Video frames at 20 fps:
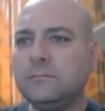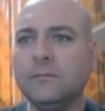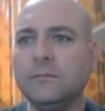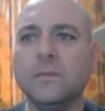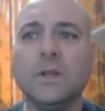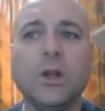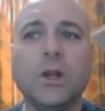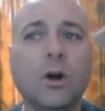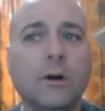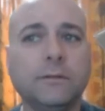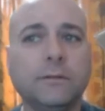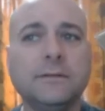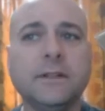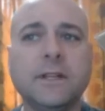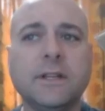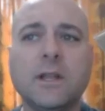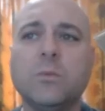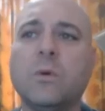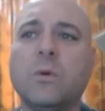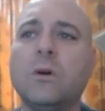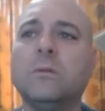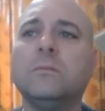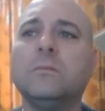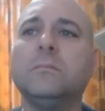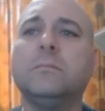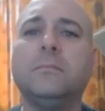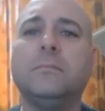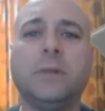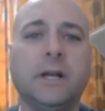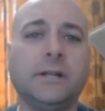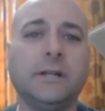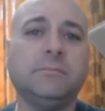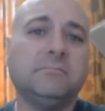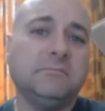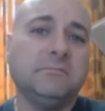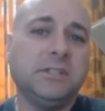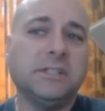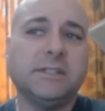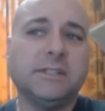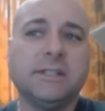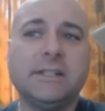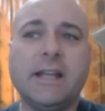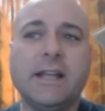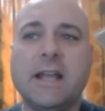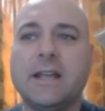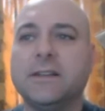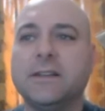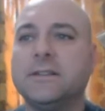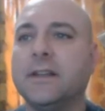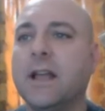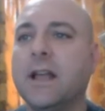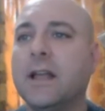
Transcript: Hopefully they won't, but just in case.